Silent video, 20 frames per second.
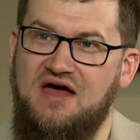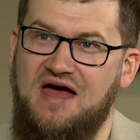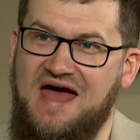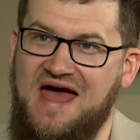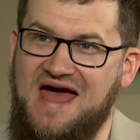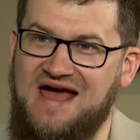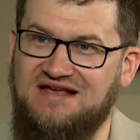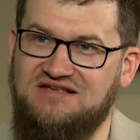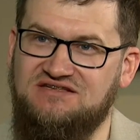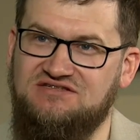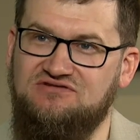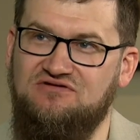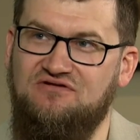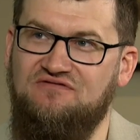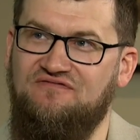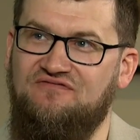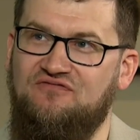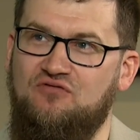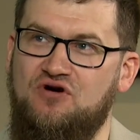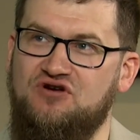acts
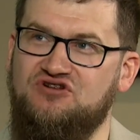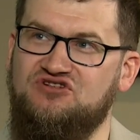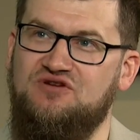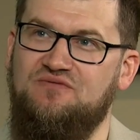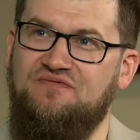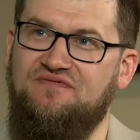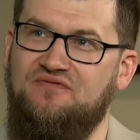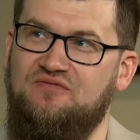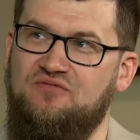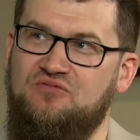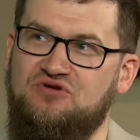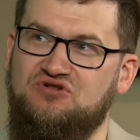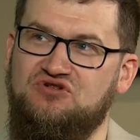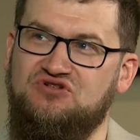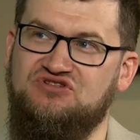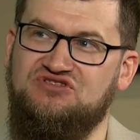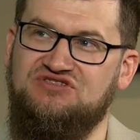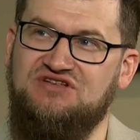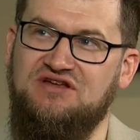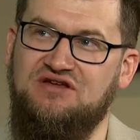of worship we
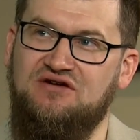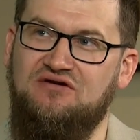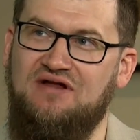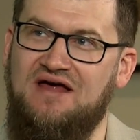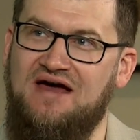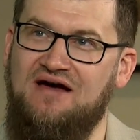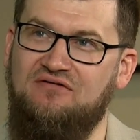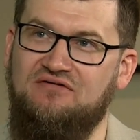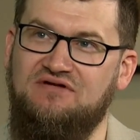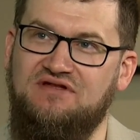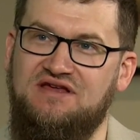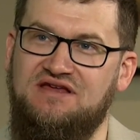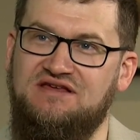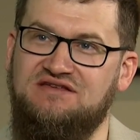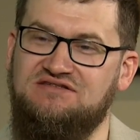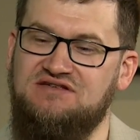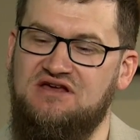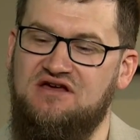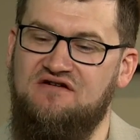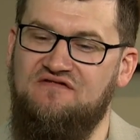should single out
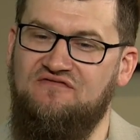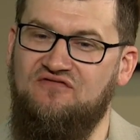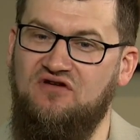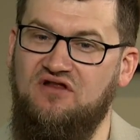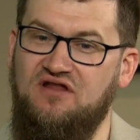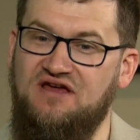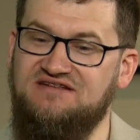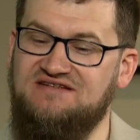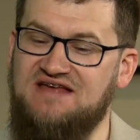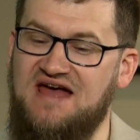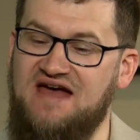is for Allah is